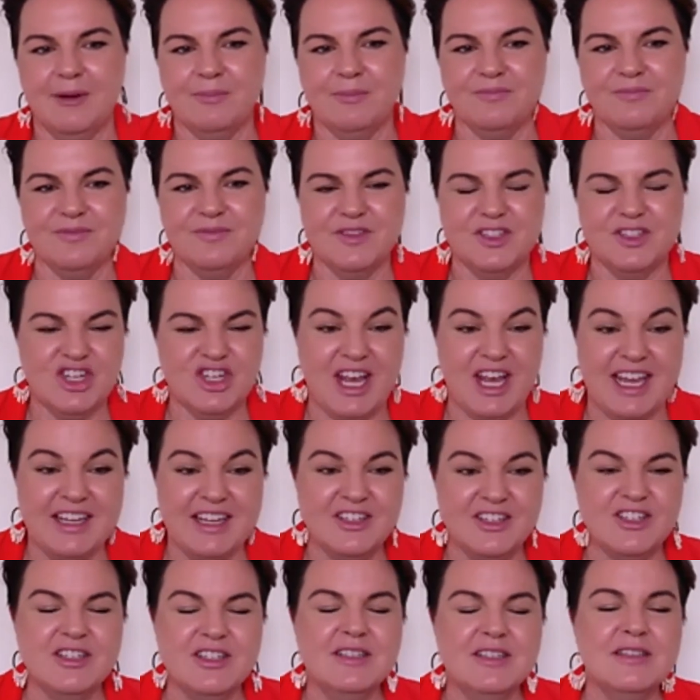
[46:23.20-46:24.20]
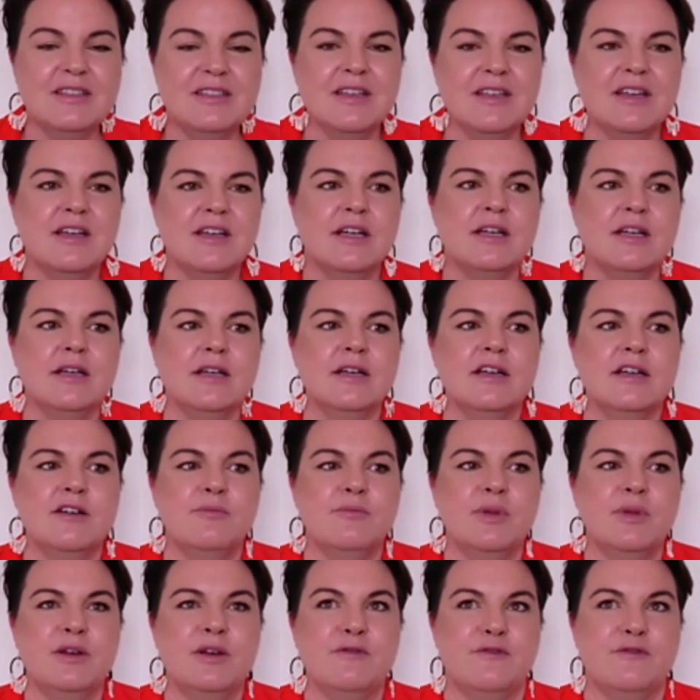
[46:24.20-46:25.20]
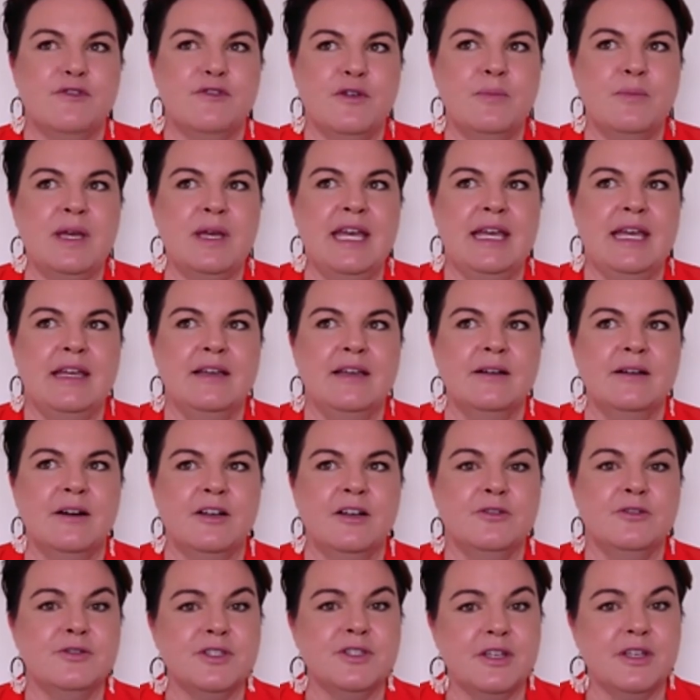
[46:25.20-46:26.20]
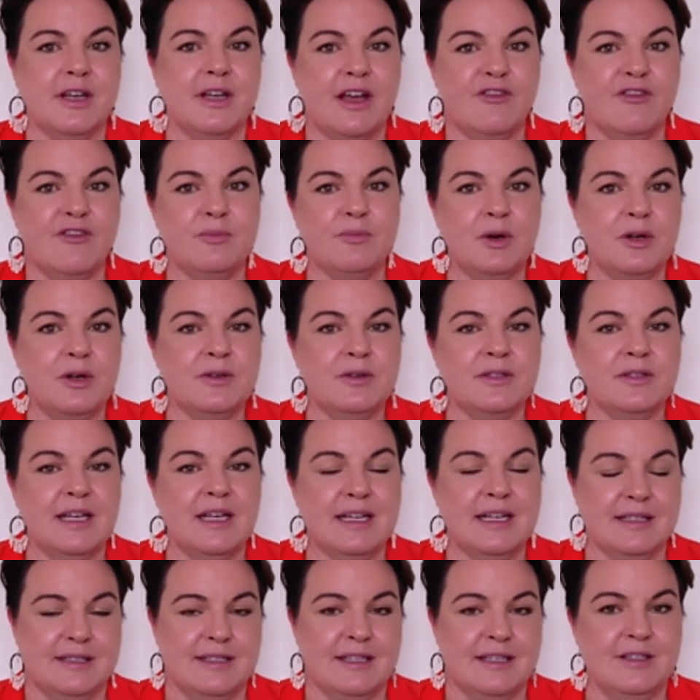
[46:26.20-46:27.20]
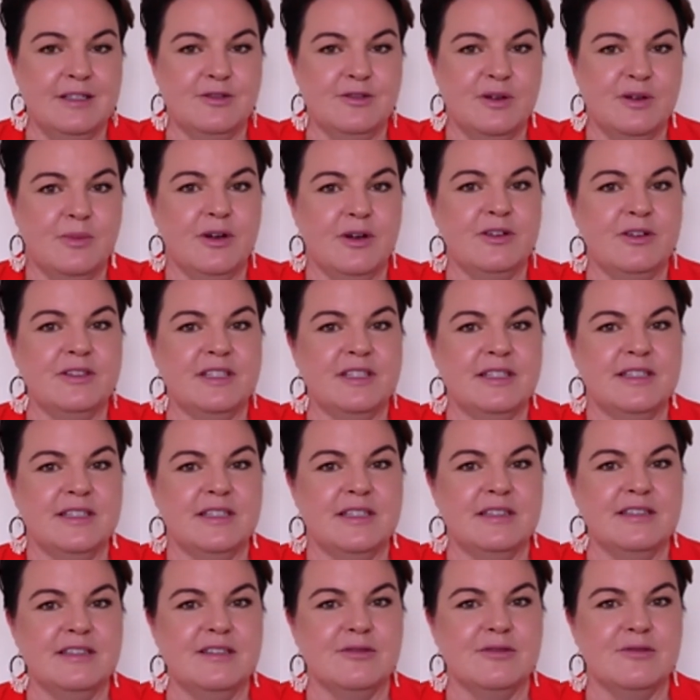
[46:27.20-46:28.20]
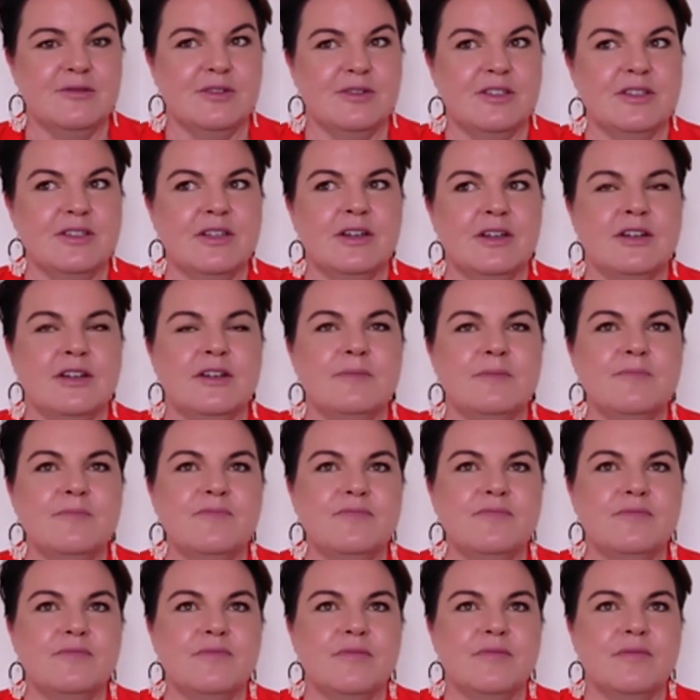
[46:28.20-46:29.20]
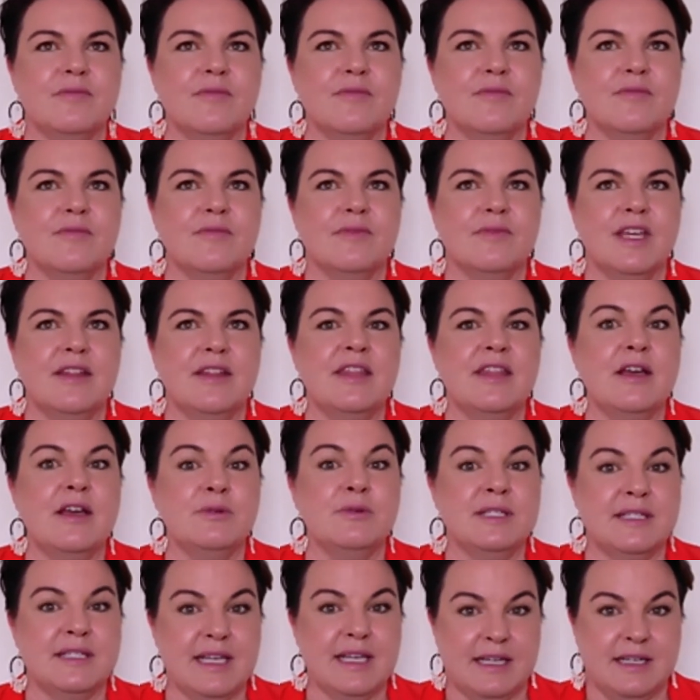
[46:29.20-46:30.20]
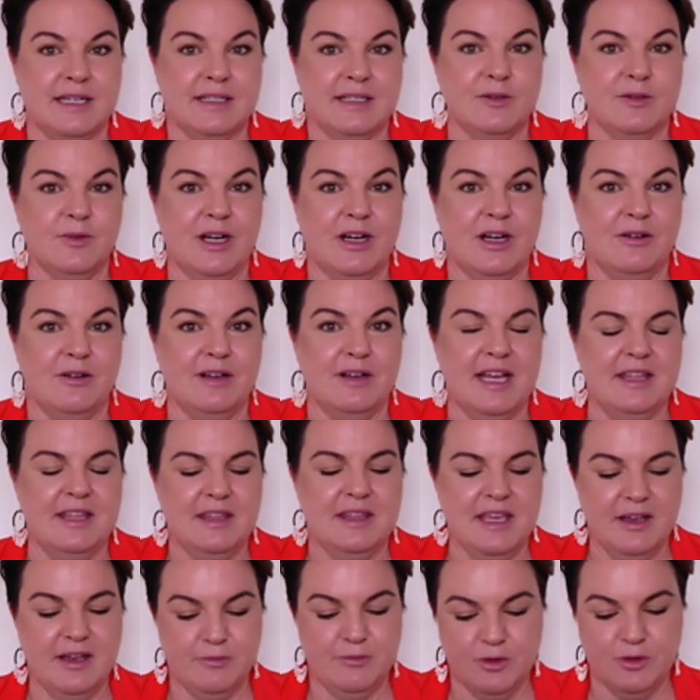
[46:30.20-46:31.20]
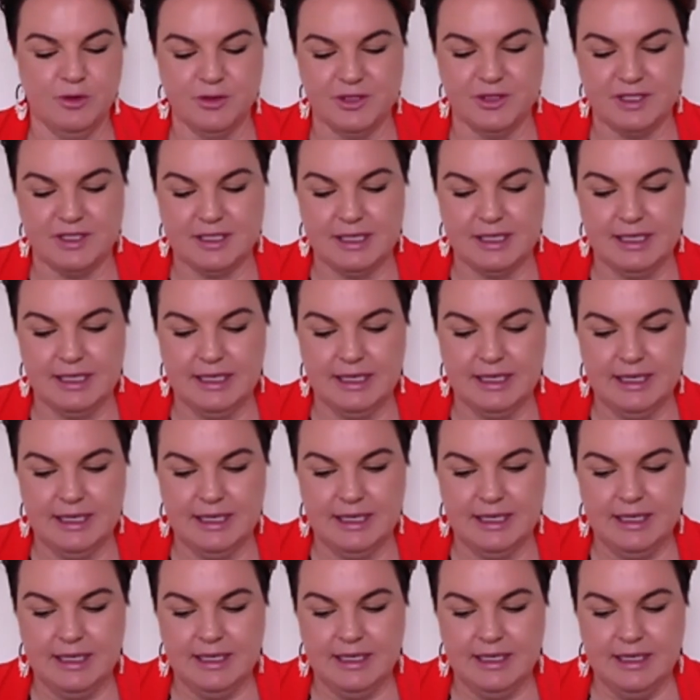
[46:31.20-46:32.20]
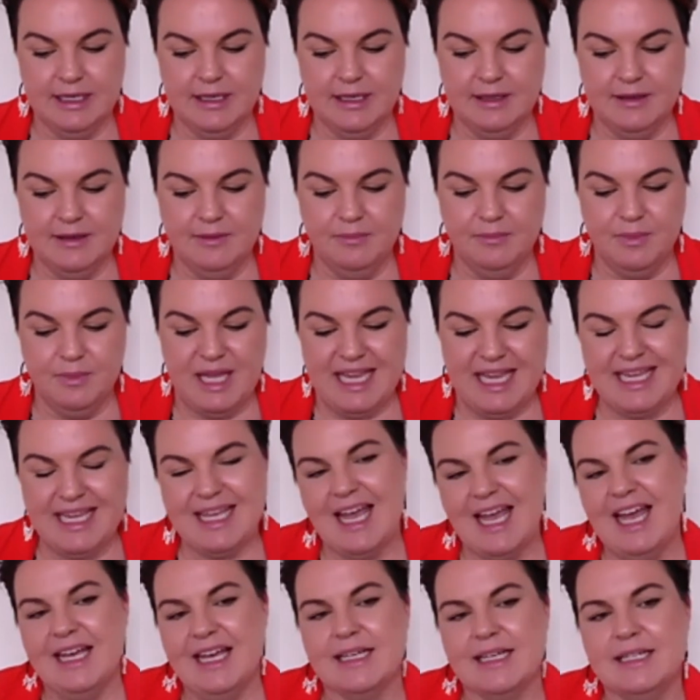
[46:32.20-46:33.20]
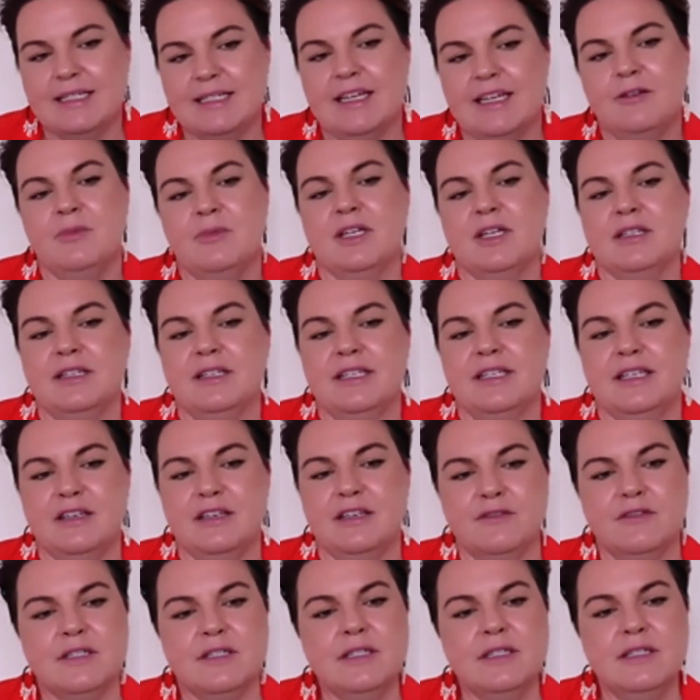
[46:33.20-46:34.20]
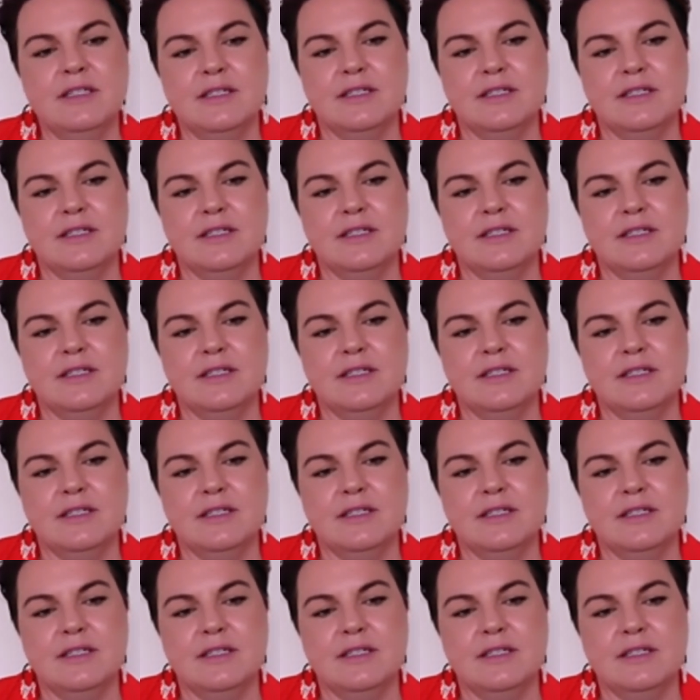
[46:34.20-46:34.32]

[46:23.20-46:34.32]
changes. But for me, I also have sensory processing disorder, so there was that as well. And there was being academically gifted